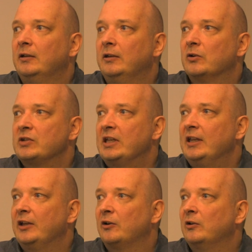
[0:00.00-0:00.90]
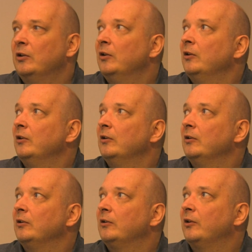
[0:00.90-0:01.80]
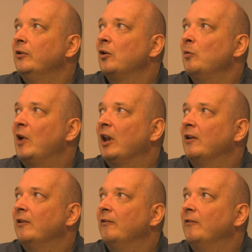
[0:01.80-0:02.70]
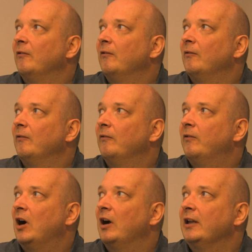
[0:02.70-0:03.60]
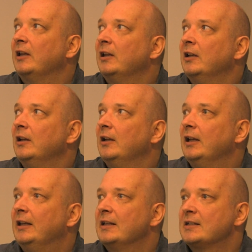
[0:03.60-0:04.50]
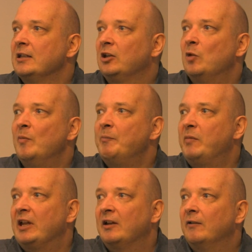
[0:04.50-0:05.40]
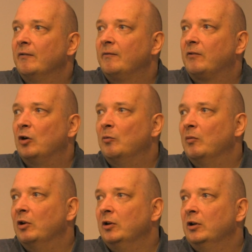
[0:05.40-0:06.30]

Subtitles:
you see here the normal phi. It is the mapping from